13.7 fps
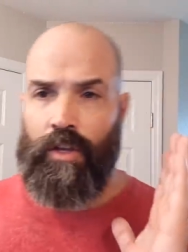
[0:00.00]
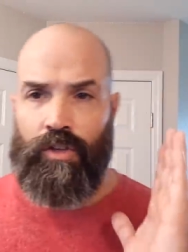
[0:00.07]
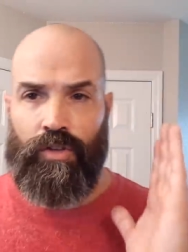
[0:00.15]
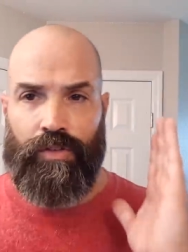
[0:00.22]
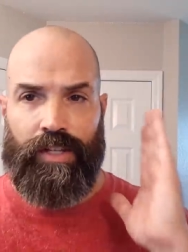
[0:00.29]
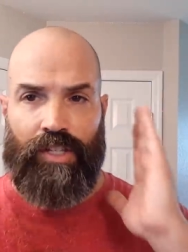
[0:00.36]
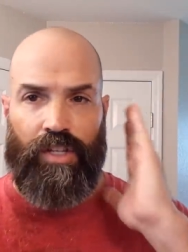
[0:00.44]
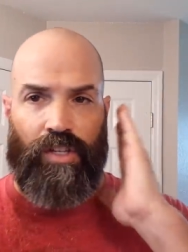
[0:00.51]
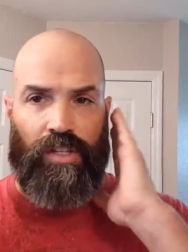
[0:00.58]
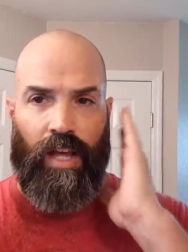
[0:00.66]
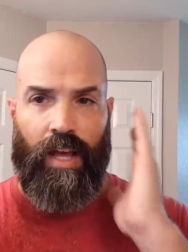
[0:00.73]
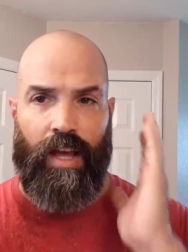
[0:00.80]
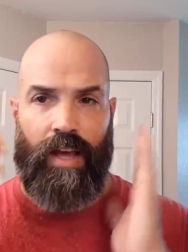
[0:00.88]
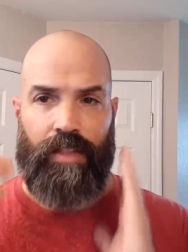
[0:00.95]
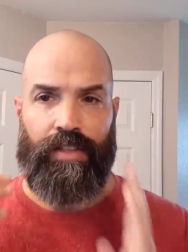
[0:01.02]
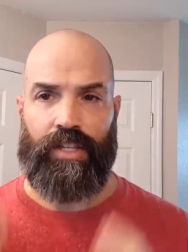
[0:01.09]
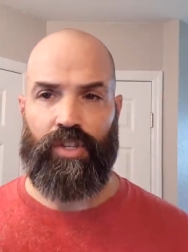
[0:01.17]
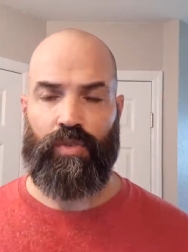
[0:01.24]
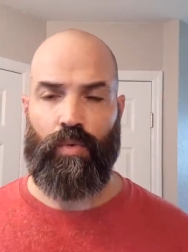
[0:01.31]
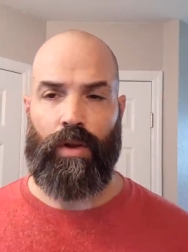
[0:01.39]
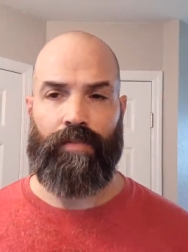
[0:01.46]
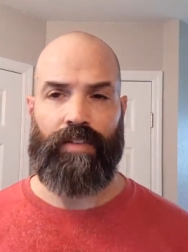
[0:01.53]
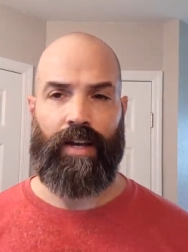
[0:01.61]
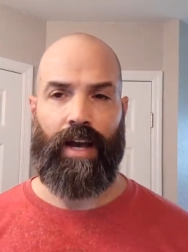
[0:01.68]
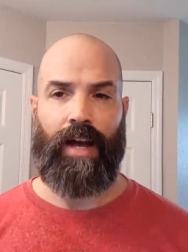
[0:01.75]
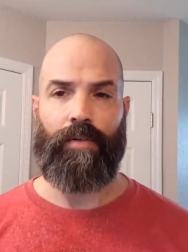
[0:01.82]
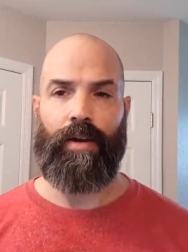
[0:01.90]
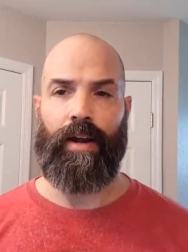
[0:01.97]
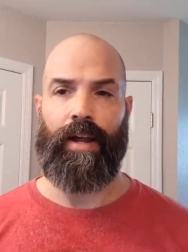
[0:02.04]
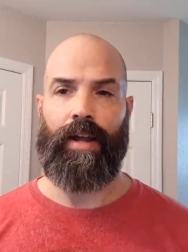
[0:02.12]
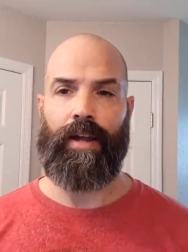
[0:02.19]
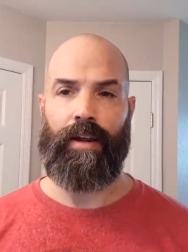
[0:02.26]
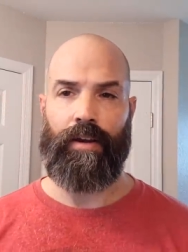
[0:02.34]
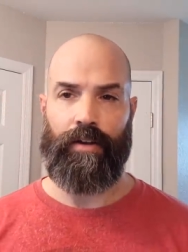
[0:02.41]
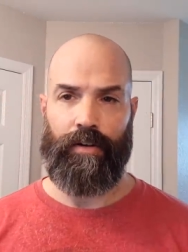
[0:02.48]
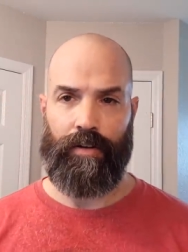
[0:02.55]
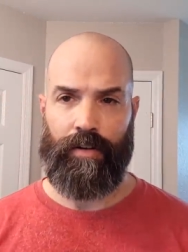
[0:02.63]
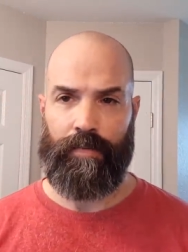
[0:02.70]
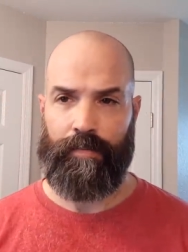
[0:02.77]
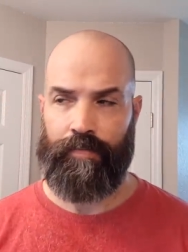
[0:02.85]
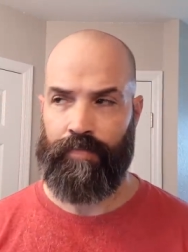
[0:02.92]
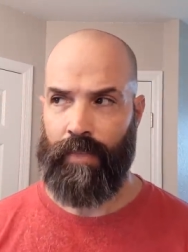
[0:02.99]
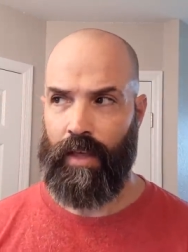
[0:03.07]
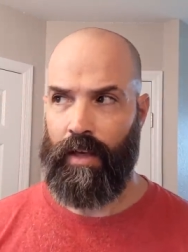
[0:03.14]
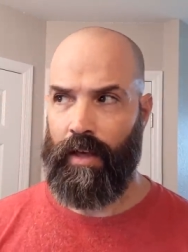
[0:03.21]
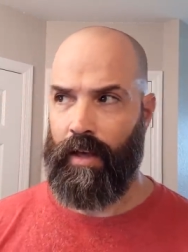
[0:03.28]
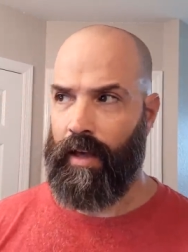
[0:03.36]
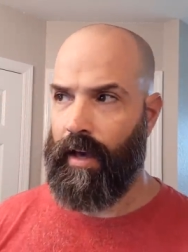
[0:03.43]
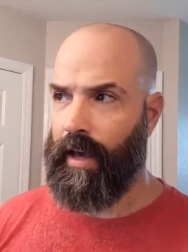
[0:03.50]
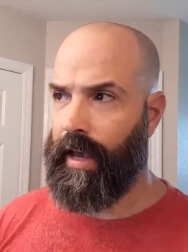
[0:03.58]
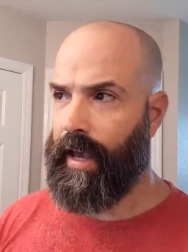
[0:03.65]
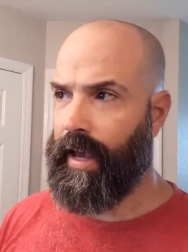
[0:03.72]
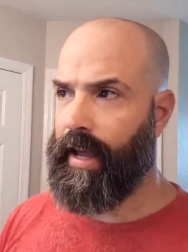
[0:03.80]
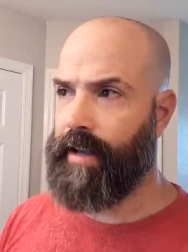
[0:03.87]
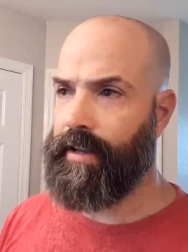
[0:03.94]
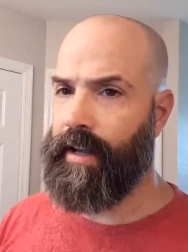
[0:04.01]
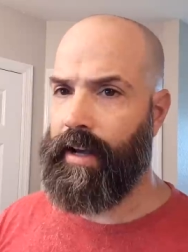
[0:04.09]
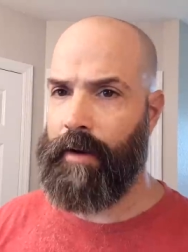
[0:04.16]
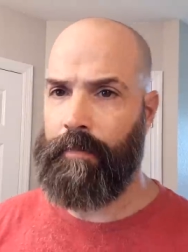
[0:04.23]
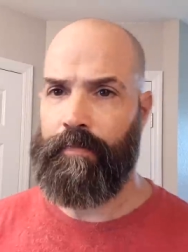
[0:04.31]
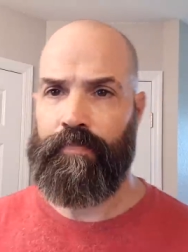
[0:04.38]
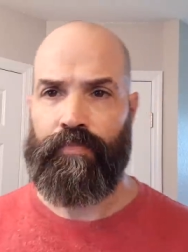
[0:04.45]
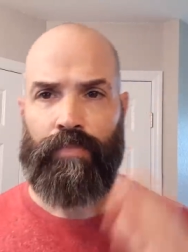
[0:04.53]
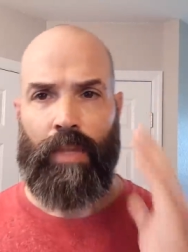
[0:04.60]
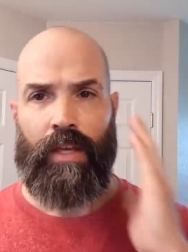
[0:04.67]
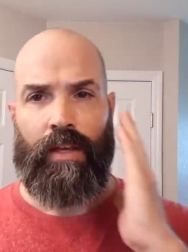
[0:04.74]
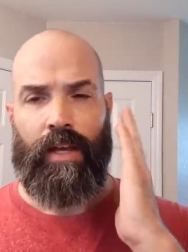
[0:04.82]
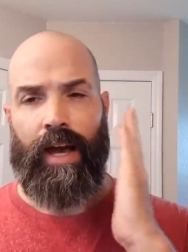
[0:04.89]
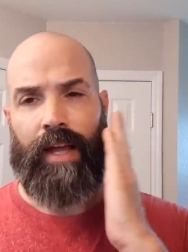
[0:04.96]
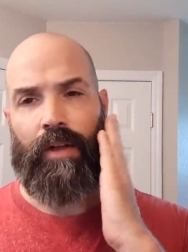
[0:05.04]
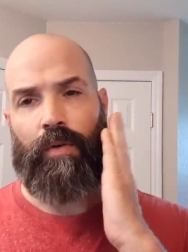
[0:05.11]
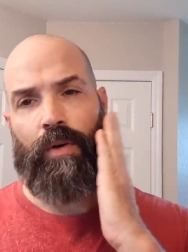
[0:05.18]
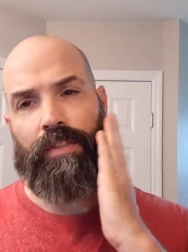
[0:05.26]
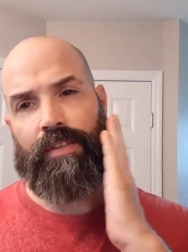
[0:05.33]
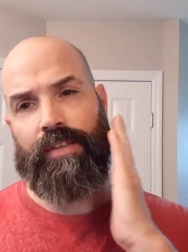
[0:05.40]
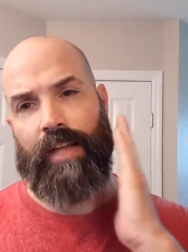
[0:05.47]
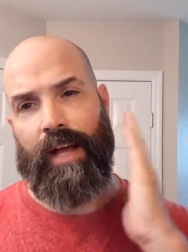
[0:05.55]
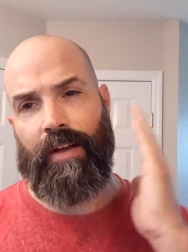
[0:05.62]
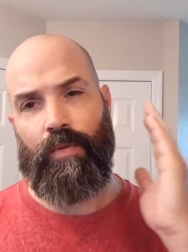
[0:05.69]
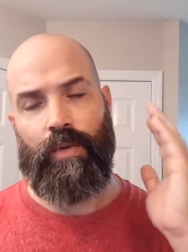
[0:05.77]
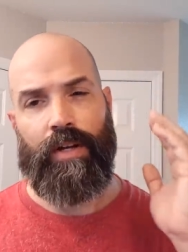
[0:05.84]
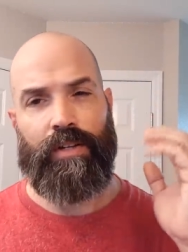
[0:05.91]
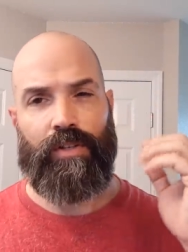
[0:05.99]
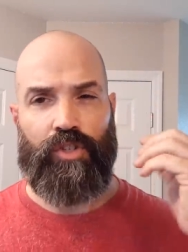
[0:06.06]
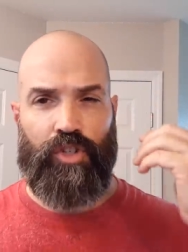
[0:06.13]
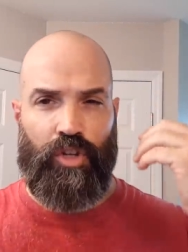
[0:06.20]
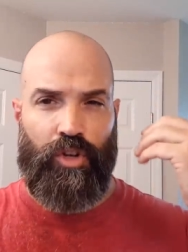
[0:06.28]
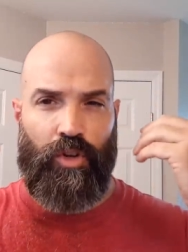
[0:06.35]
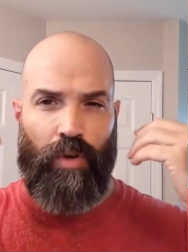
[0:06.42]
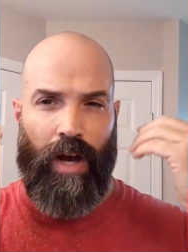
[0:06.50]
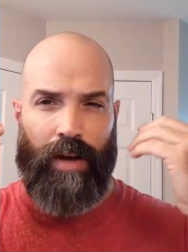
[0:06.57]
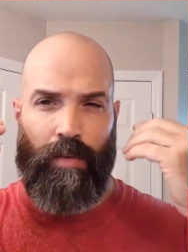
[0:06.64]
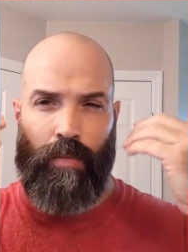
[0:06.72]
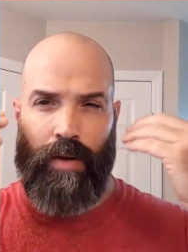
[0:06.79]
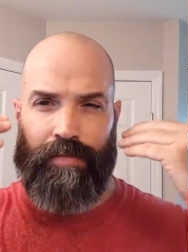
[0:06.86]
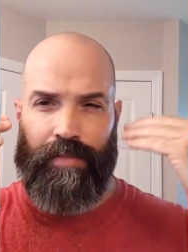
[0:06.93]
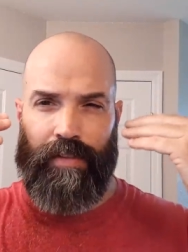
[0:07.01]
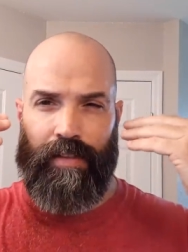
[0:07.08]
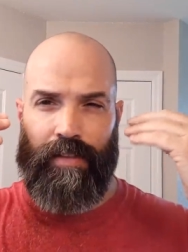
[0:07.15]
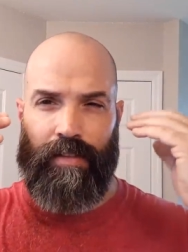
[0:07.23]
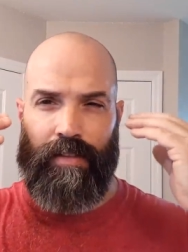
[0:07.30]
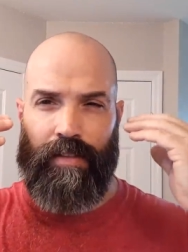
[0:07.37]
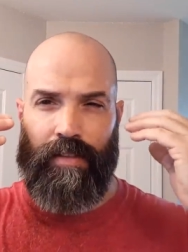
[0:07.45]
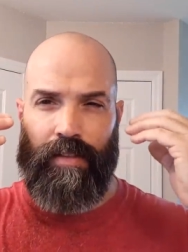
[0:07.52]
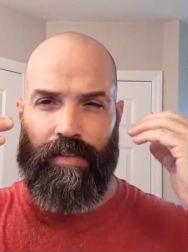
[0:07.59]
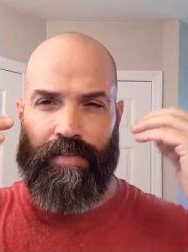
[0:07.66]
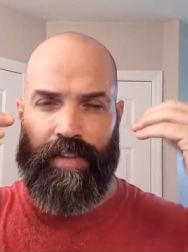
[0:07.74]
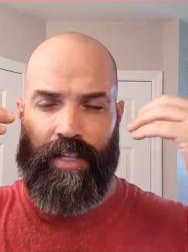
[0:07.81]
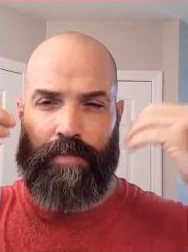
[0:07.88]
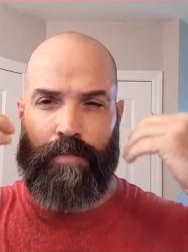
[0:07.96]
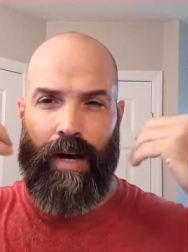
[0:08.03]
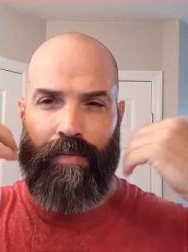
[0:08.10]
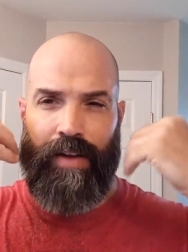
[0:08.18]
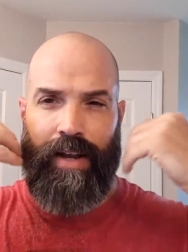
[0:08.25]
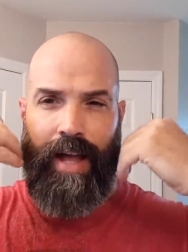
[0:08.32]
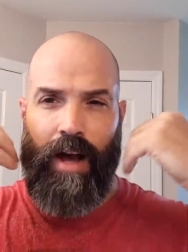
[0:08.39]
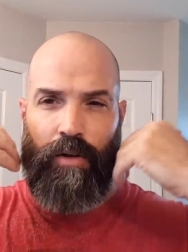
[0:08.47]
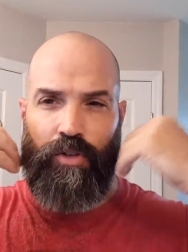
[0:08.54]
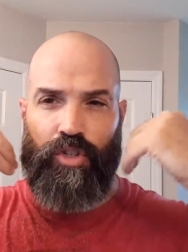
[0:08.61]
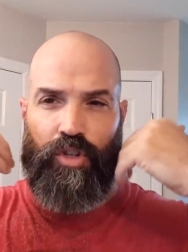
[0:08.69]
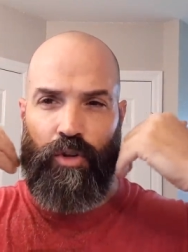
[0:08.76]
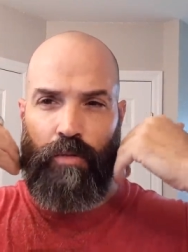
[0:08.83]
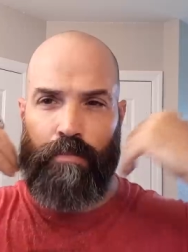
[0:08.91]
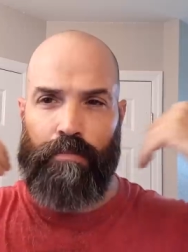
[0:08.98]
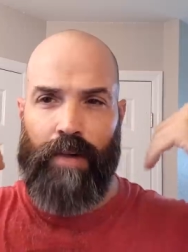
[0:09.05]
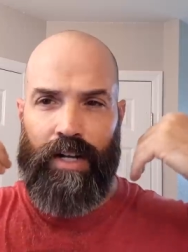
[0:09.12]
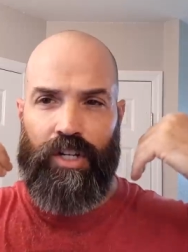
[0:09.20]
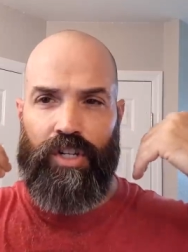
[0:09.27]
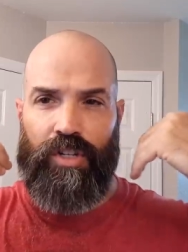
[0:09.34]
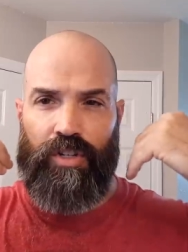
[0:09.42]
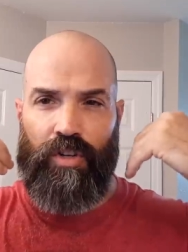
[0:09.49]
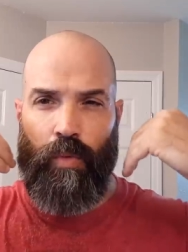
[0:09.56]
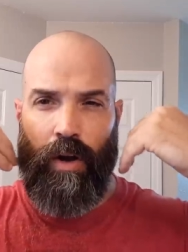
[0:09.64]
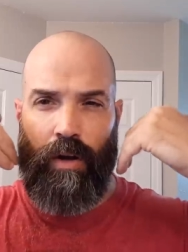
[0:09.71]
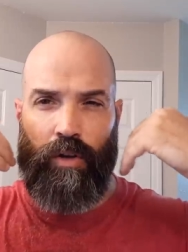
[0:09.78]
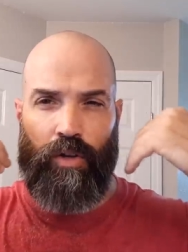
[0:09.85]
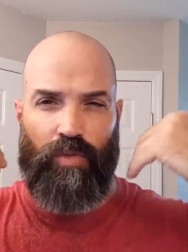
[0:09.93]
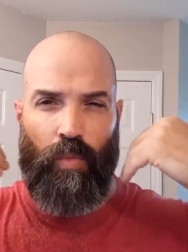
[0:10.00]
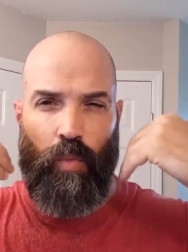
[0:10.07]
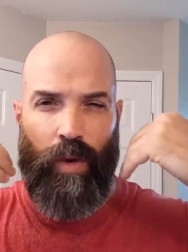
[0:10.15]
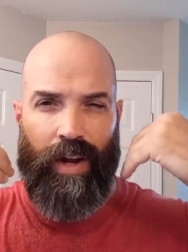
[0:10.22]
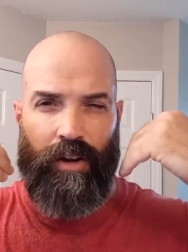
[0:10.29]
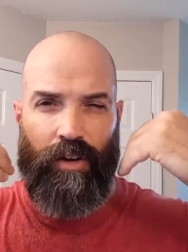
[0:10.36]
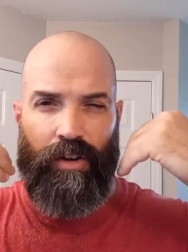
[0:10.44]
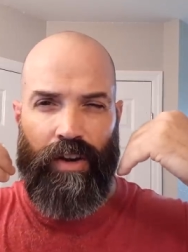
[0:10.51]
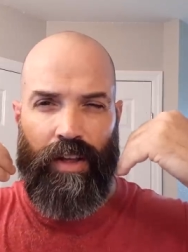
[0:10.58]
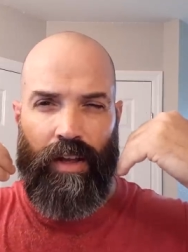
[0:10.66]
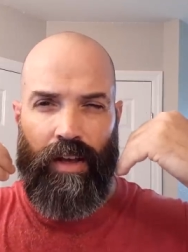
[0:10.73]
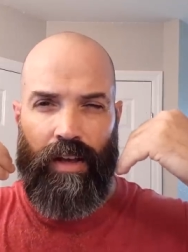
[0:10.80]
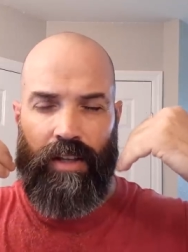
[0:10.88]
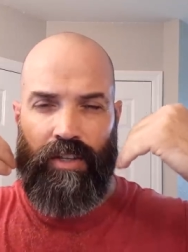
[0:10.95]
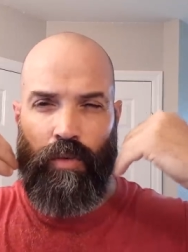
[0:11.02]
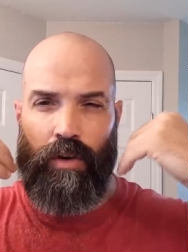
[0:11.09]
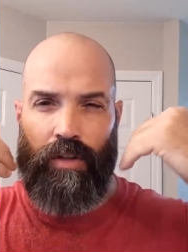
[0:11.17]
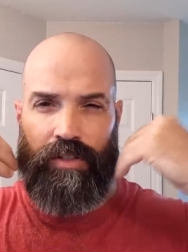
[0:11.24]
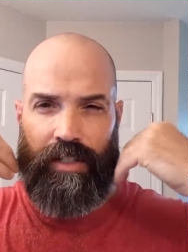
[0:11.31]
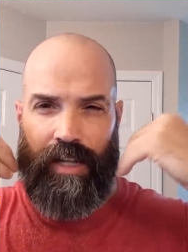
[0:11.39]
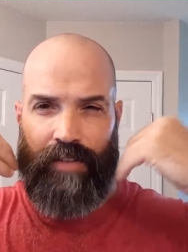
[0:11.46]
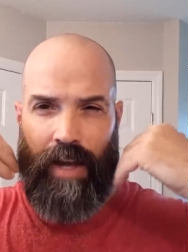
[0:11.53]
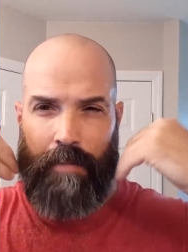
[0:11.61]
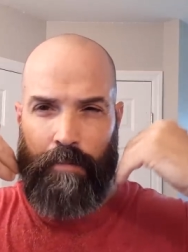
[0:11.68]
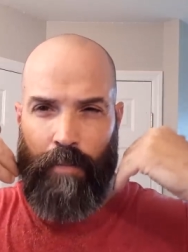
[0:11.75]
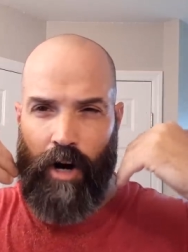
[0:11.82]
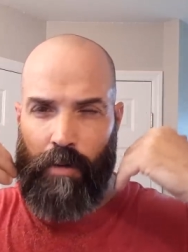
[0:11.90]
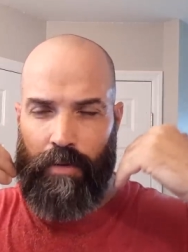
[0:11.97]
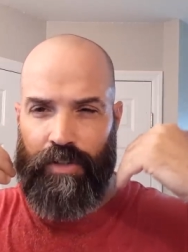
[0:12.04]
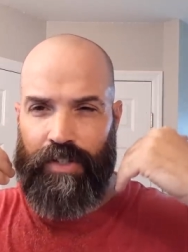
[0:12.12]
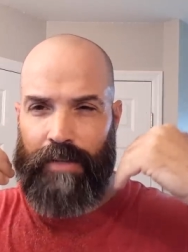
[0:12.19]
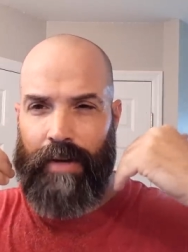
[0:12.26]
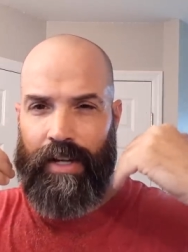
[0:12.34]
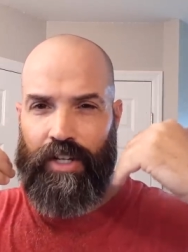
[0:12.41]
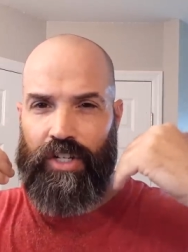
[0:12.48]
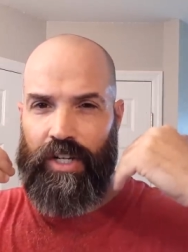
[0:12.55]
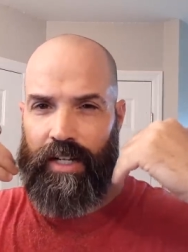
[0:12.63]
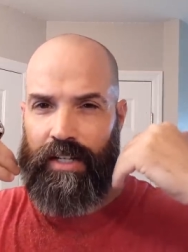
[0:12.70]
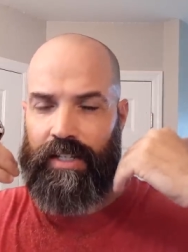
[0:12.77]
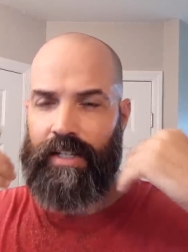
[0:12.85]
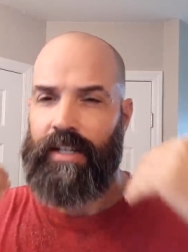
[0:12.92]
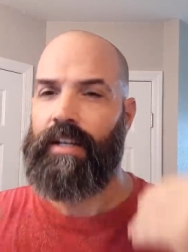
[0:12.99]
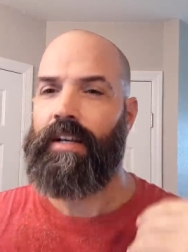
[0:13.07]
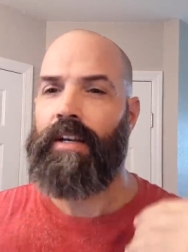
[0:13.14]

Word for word: So this is this is what I've got right here, and um, I don't want this. I don't want too. I don't want this puffing out too much to where it looks weird, to where it looks like I've got marbles in my cheeks.